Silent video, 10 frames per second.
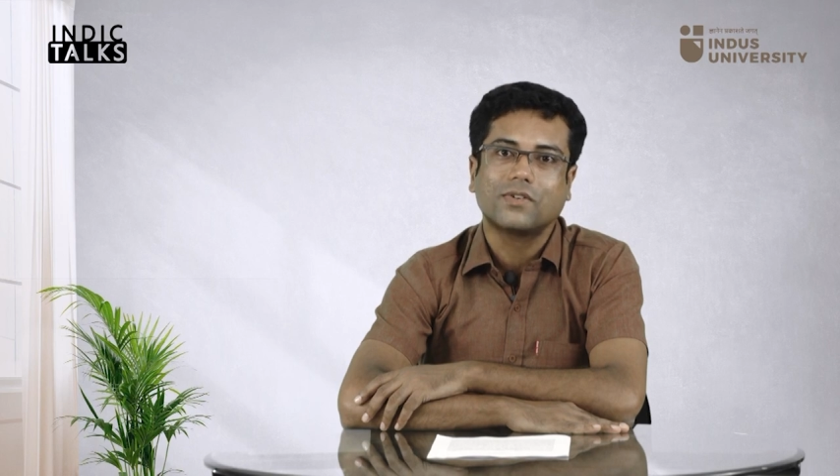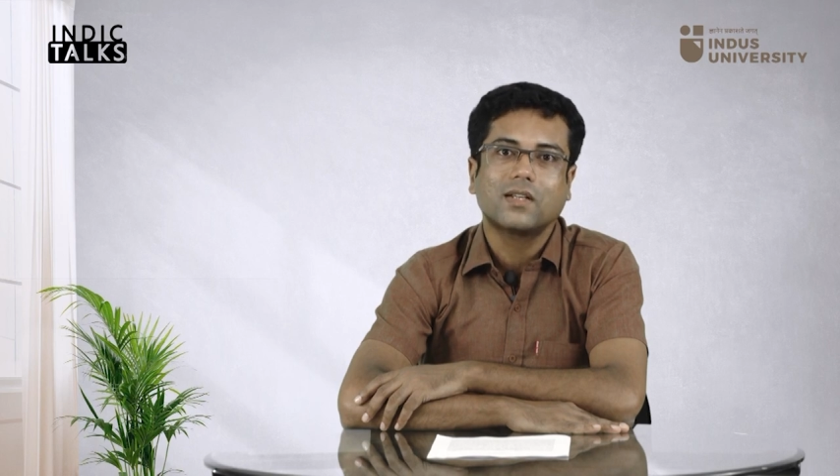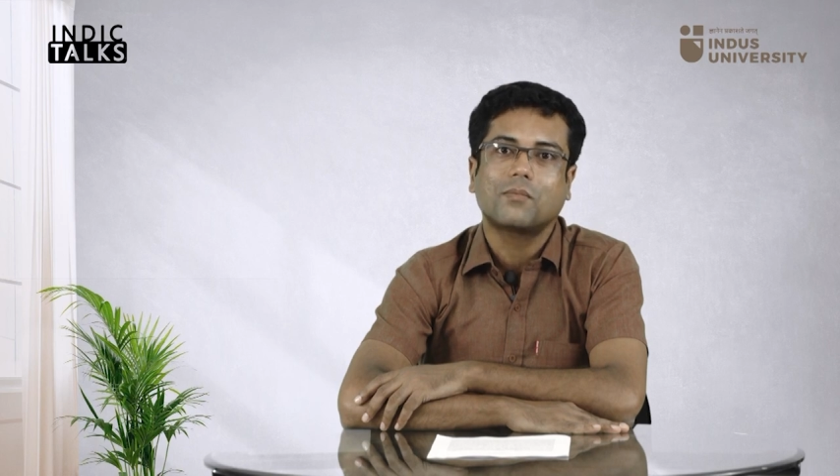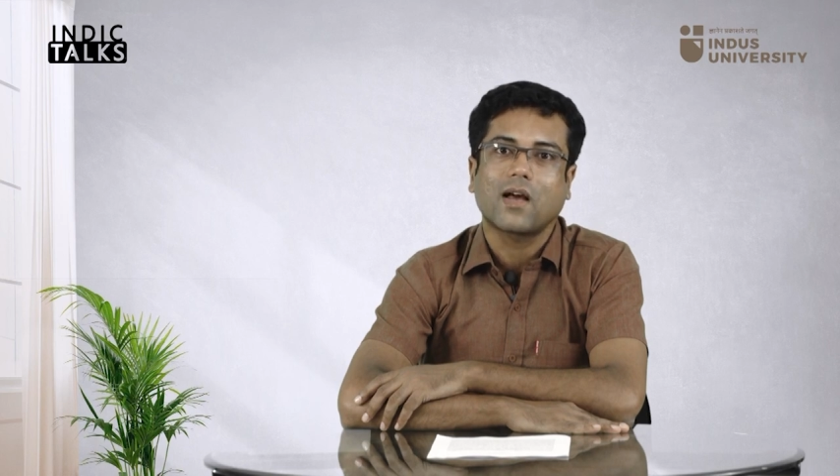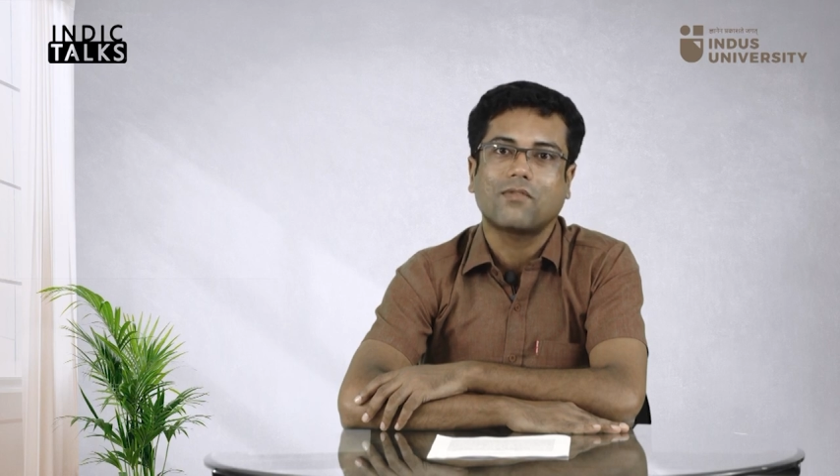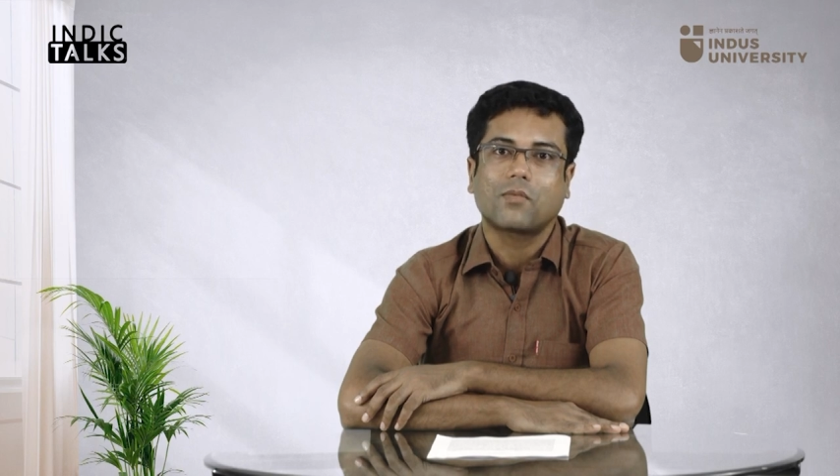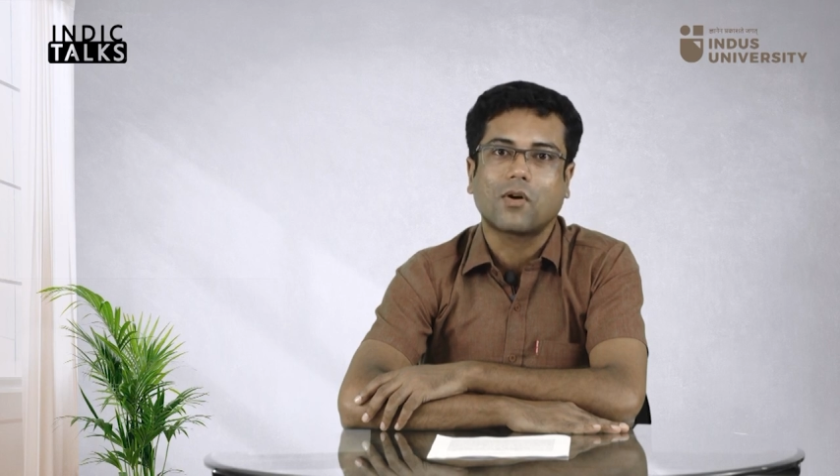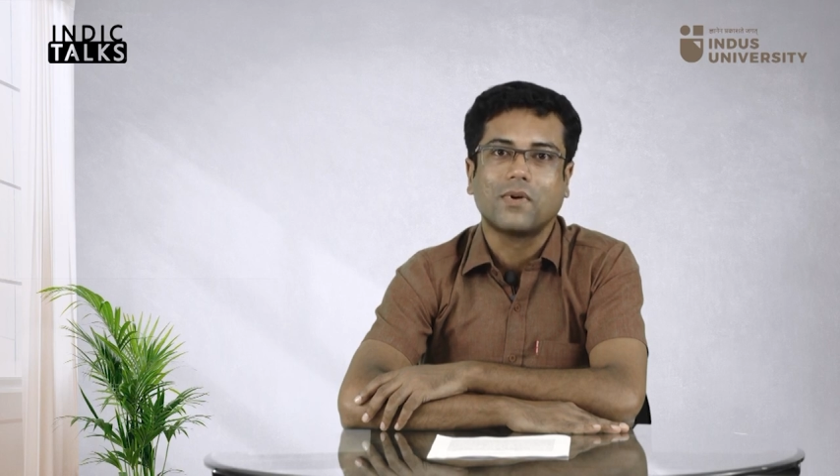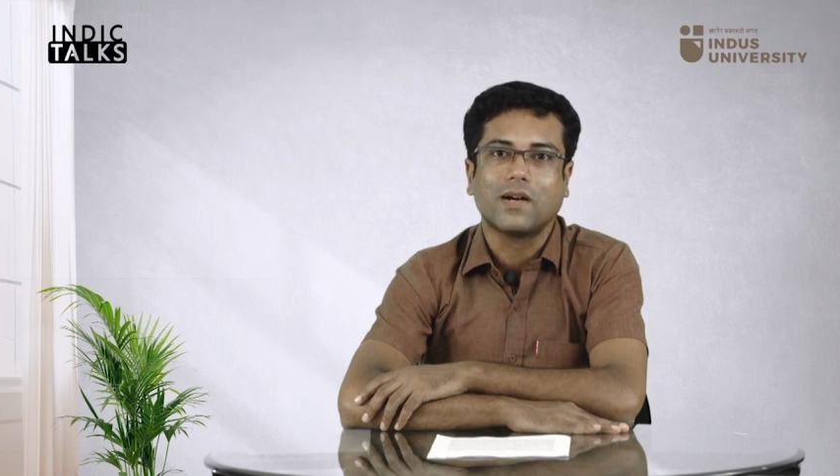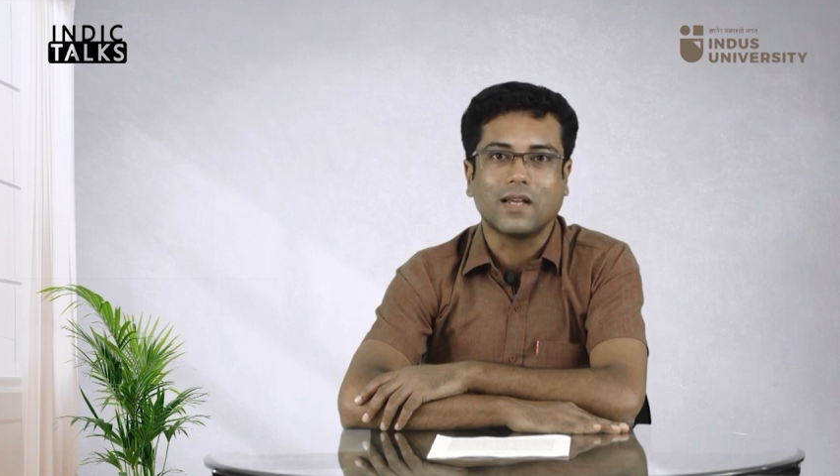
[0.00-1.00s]
the private
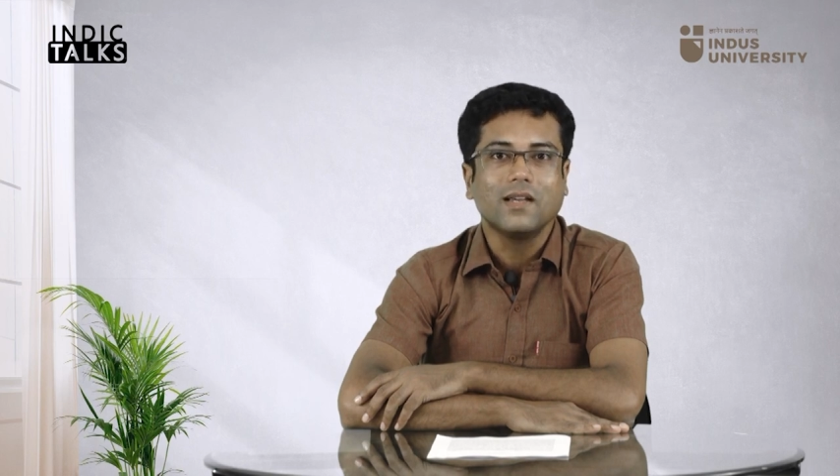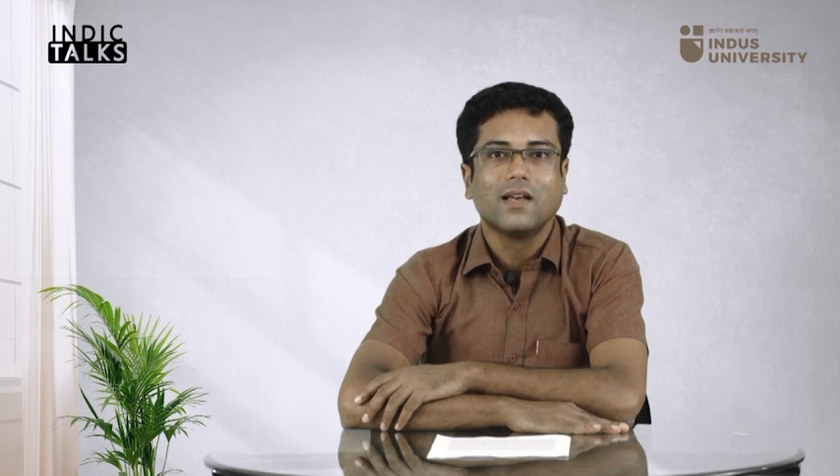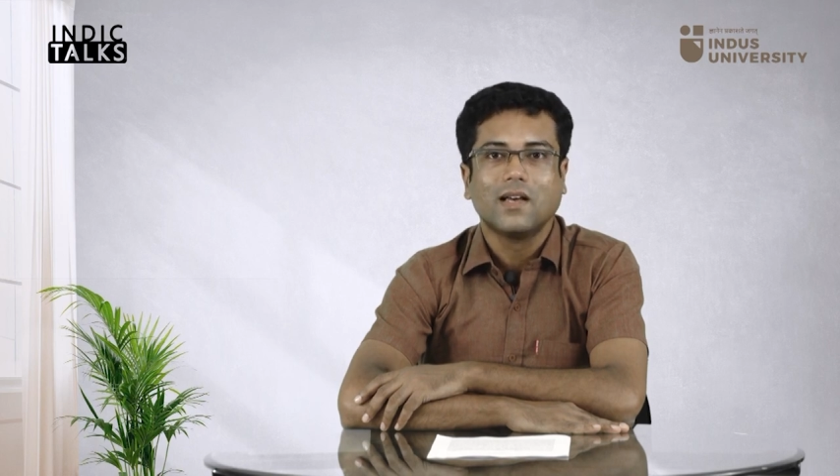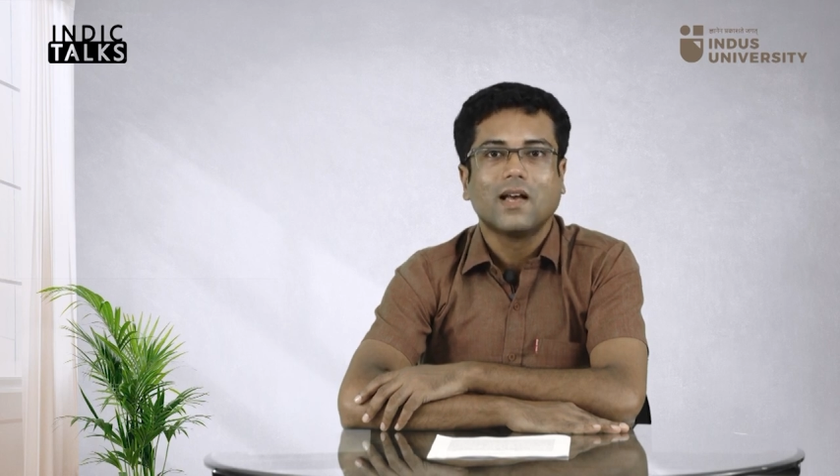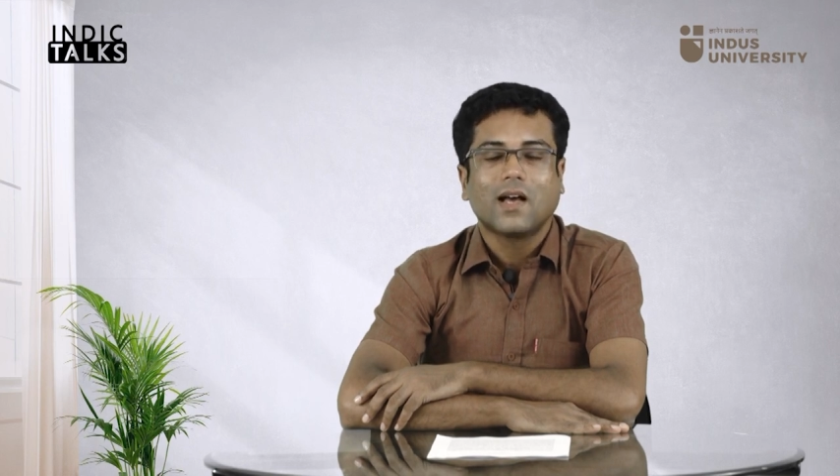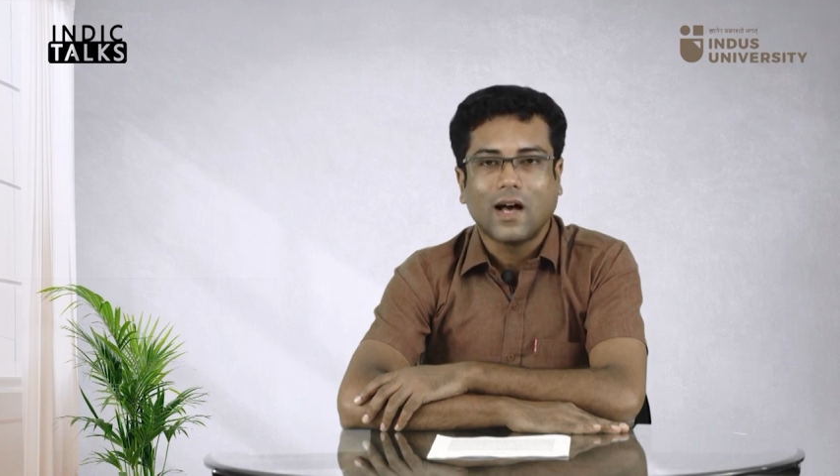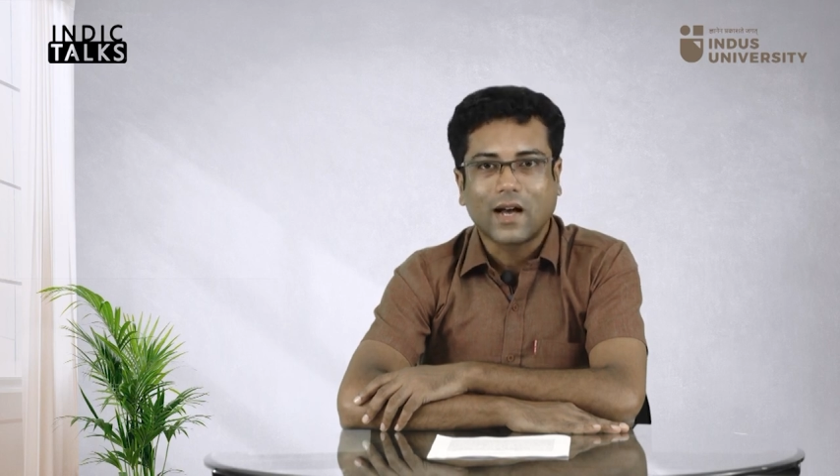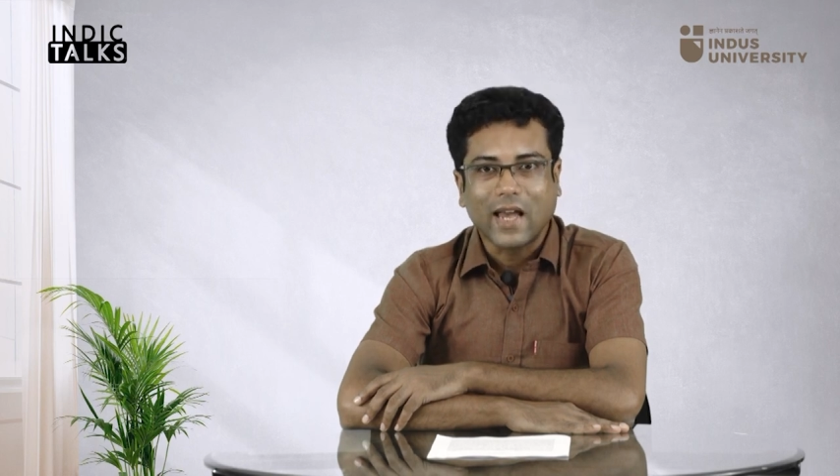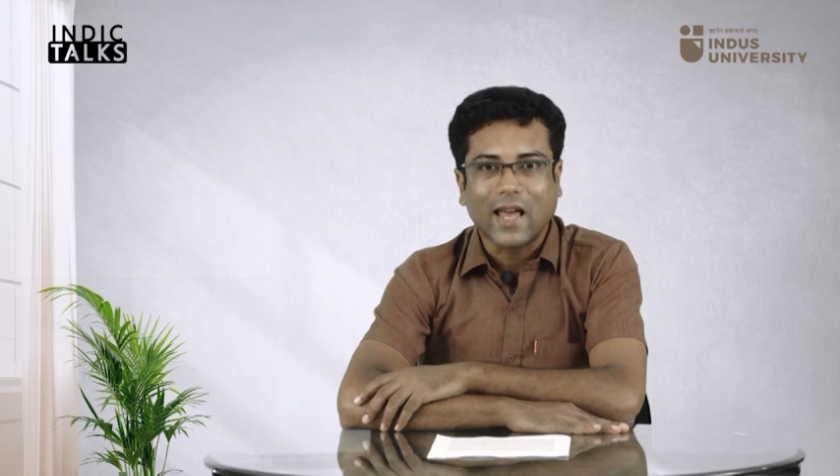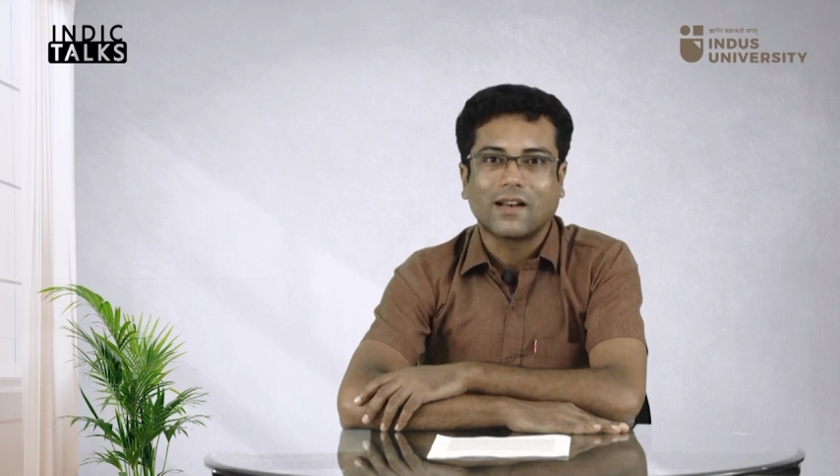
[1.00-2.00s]
property,
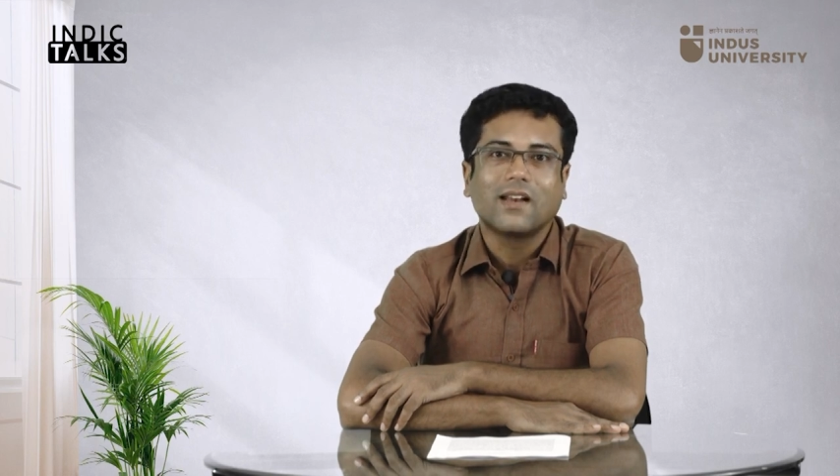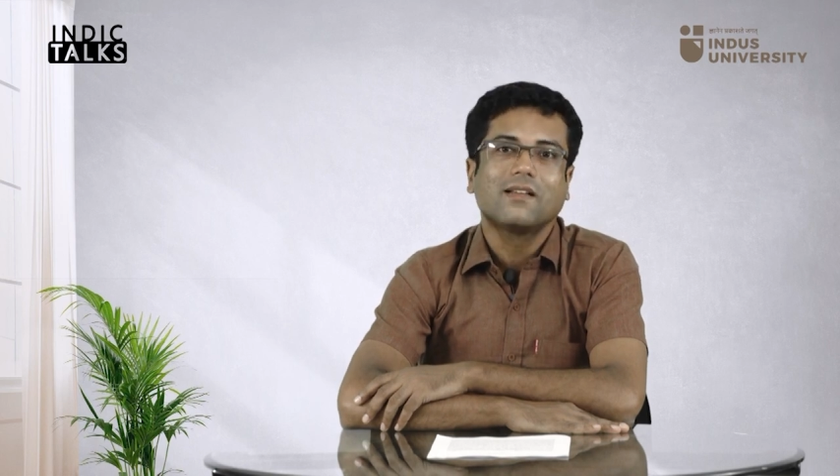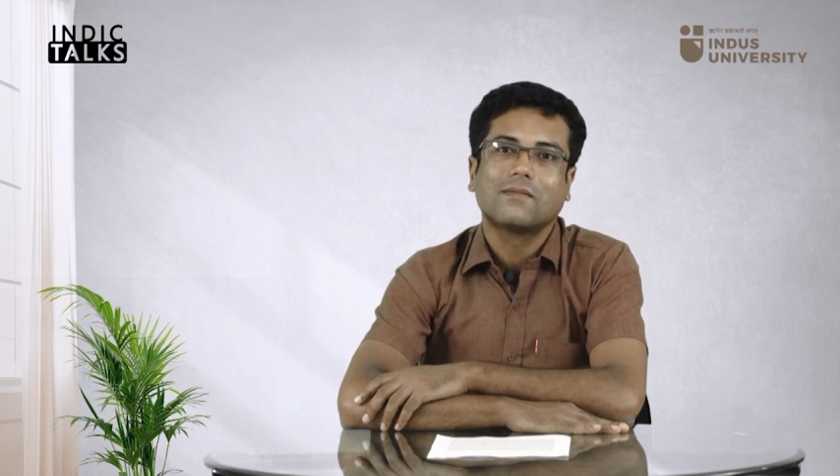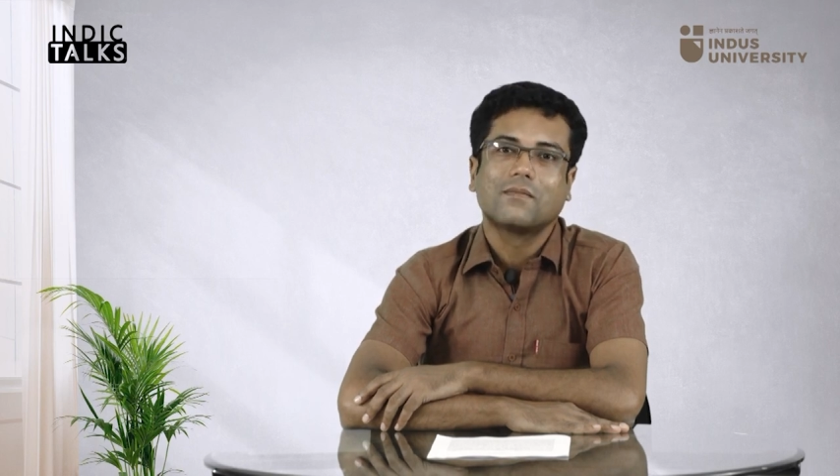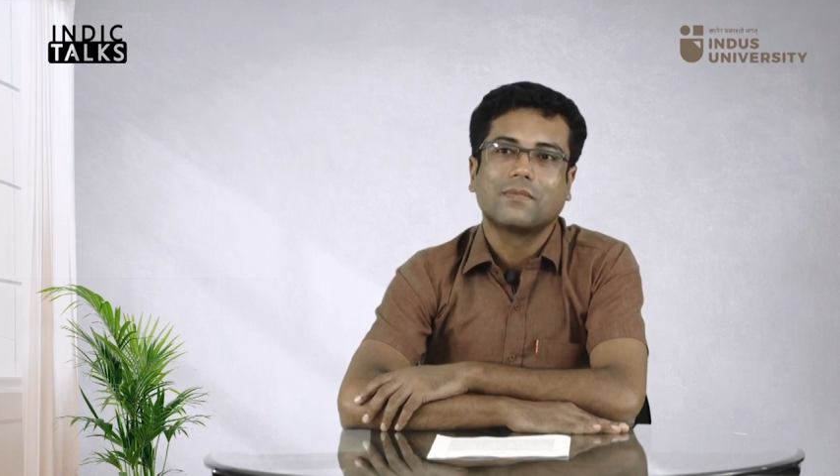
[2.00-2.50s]
again,